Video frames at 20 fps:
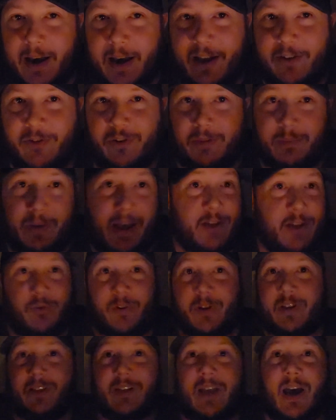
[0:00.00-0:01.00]
Patrick.
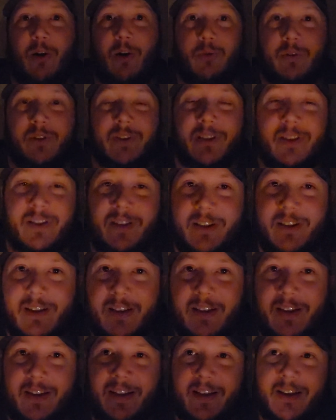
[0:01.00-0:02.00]
Patrick is out,
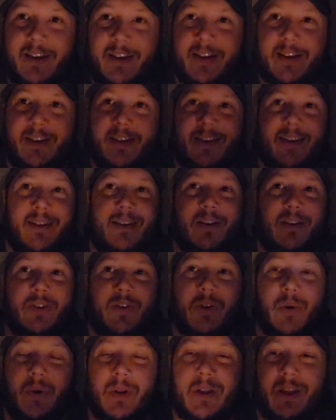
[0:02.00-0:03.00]

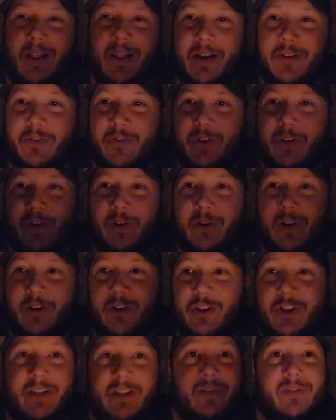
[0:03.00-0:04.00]
totally electrocuted.
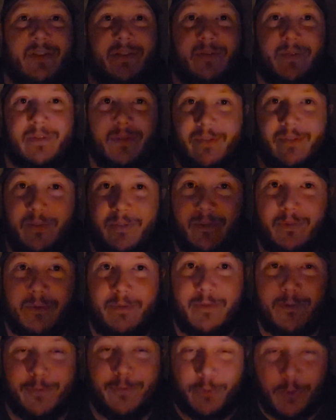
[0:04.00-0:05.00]
She's
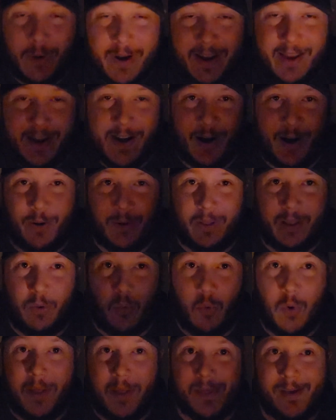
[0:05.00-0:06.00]
freaking out,
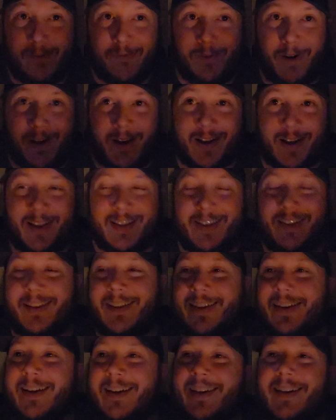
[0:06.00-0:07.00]
like, "What the fuck?"
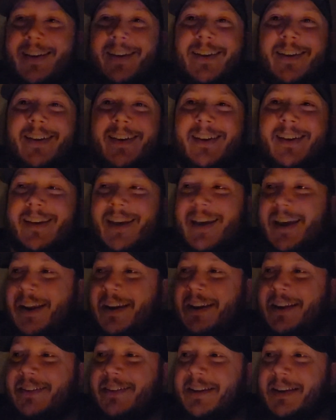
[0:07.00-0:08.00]

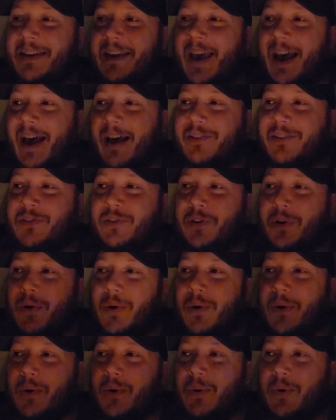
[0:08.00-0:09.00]
And he's like, "Yeah,
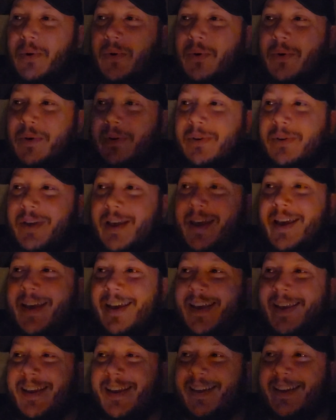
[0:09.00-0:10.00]
so
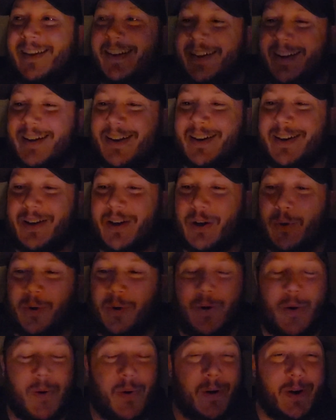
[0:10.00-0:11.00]
we're
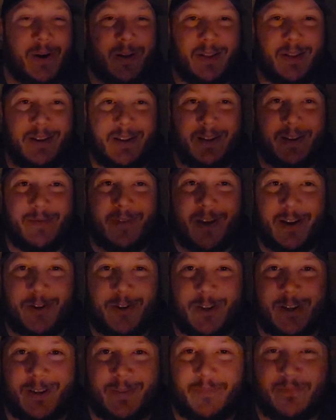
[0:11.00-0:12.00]
going on a little
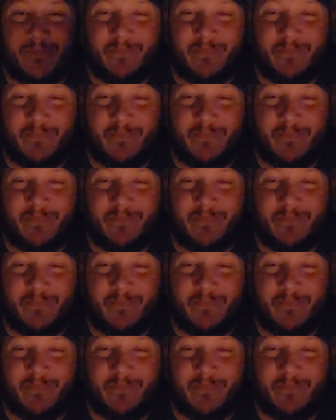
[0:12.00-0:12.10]
adventure."